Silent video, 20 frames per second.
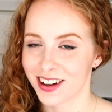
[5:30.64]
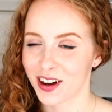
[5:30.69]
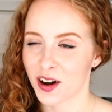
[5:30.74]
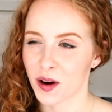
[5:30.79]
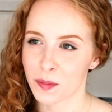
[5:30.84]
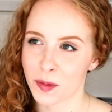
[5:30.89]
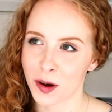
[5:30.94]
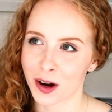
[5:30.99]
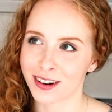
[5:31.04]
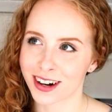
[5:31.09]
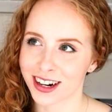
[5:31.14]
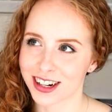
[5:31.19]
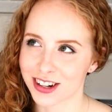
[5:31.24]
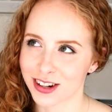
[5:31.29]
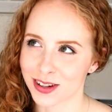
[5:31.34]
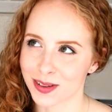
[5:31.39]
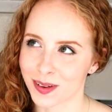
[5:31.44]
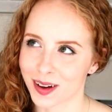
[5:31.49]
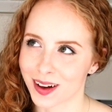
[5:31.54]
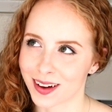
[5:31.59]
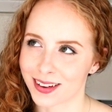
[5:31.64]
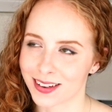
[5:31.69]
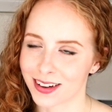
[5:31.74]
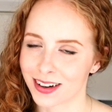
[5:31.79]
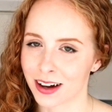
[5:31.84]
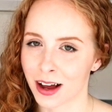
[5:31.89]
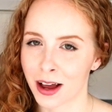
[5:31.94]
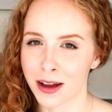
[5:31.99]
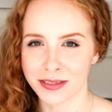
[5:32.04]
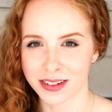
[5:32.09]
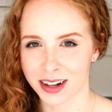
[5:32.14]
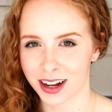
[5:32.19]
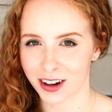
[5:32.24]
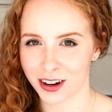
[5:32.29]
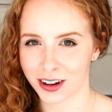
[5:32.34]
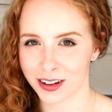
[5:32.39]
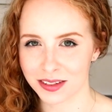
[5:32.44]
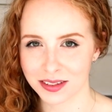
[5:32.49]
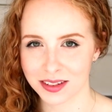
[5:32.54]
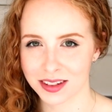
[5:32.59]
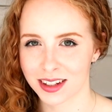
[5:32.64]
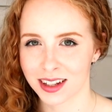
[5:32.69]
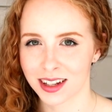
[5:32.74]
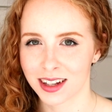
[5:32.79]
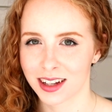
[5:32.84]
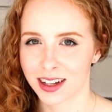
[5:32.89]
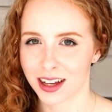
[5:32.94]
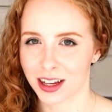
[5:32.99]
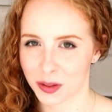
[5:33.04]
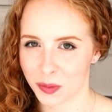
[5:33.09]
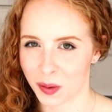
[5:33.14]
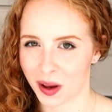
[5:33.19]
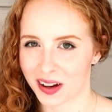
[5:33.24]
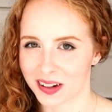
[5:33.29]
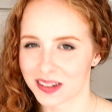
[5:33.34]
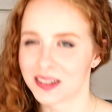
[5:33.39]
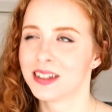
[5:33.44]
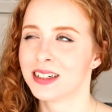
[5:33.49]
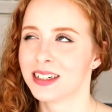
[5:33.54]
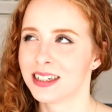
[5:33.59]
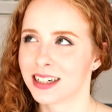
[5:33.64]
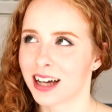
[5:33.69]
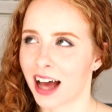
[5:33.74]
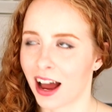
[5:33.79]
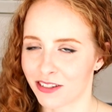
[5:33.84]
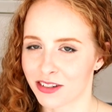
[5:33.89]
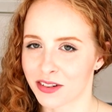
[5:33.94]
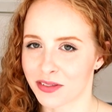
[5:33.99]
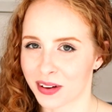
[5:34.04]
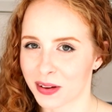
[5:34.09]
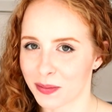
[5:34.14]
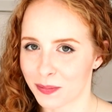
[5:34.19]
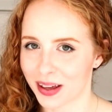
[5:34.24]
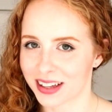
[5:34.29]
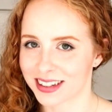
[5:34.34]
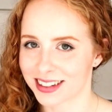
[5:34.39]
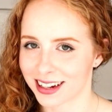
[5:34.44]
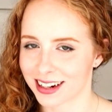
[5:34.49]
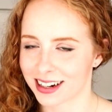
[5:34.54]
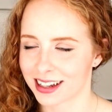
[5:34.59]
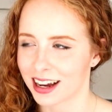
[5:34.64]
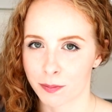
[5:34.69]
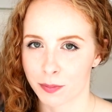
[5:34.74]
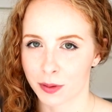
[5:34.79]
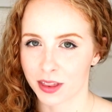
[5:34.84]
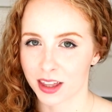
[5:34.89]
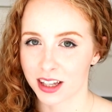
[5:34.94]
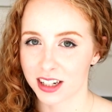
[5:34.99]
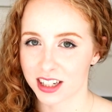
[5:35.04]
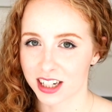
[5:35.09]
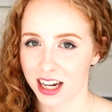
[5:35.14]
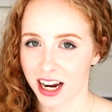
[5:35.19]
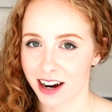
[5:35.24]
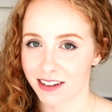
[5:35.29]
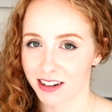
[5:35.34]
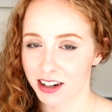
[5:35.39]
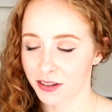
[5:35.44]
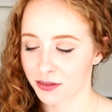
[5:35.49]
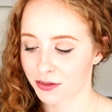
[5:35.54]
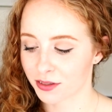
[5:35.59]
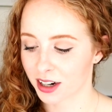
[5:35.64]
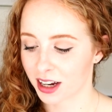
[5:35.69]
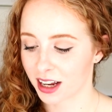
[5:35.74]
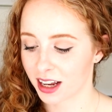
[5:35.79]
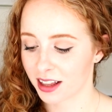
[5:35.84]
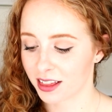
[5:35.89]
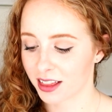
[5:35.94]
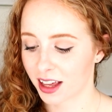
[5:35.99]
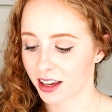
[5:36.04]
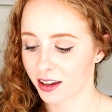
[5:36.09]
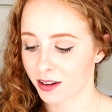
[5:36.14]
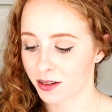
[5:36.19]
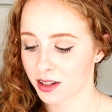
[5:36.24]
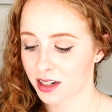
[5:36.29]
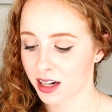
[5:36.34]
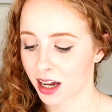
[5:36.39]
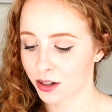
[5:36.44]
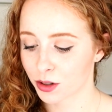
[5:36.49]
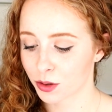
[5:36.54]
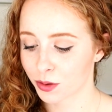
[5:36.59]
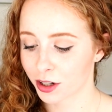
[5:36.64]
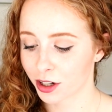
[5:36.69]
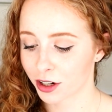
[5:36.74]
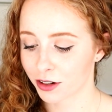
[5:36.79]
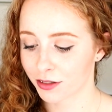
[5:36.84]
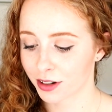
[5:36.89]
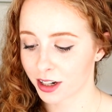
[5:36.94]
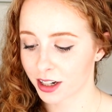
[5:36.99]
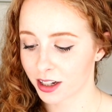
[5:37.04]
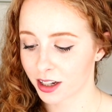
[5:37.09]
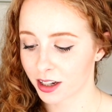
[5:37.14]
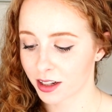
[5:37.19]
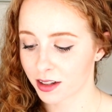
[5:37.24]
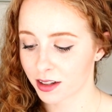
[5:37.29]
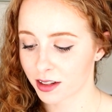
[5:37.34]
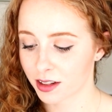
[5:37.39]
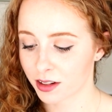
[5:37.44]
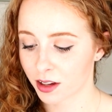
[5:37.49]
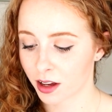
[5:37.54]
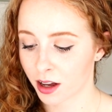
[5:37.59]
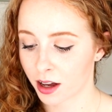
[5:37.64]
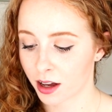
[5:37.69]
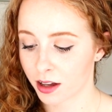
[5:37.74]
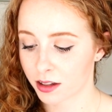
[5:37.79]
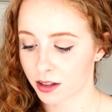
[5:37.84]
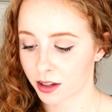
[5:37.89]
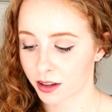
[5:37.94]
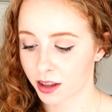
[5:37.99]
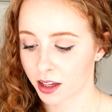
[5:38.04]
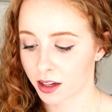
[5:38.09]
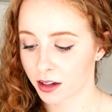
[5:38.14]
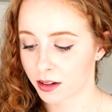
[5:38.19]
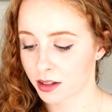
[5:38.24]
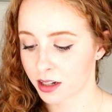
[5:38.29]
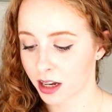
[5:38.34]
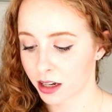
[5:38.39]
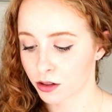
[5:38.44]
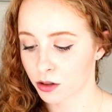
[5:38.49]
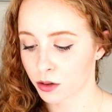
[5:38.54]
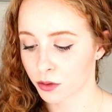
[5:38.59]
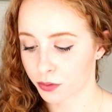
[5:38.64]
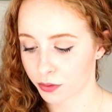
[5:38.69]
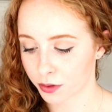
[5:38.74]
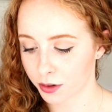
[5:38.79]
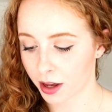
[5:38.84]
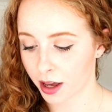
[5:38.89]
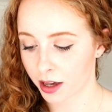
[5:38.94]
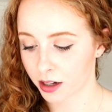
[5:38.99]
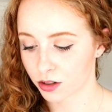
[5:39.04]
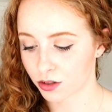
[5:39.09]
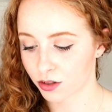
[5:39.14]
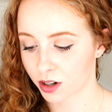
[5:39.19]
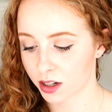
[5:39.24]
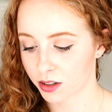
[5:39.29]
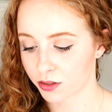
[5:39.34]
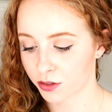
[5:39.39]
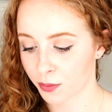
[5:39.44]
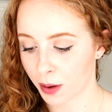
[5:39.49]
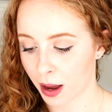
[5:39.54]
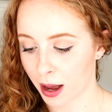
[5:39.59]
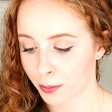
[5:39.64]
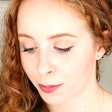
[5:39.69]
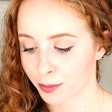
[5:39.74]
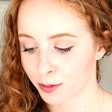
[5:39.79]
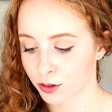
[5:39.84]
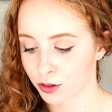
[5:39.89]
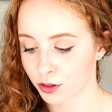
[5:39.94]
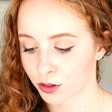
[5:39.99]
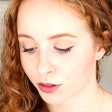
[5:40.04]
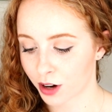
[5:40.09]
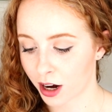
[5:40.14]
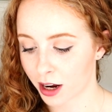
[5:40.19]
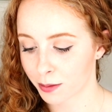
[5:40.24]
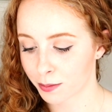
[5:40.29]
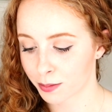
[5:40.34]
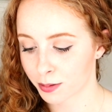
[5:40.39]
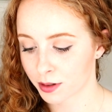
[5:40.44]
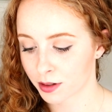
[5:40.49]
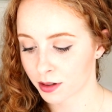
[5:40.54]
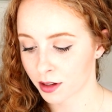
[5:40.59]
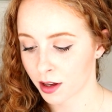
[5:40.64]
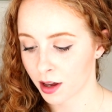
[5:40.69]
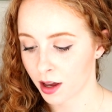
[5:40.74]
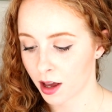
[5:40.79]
or porridge as well, or overnight oats as well. Everything basically. But they're dairy-free, they use natural ingredients, so they use natural fruit extracts from apples, grapes,